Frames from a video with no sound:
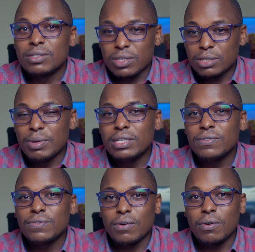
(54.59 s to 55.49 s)
treatment
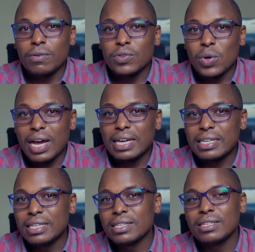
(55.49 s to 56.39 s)
for your
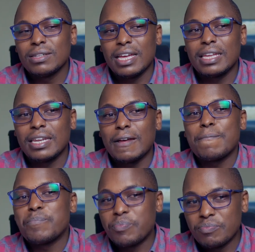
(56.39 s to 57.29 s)
acne.
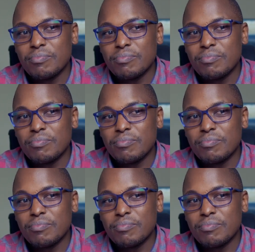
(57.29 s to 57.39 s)
And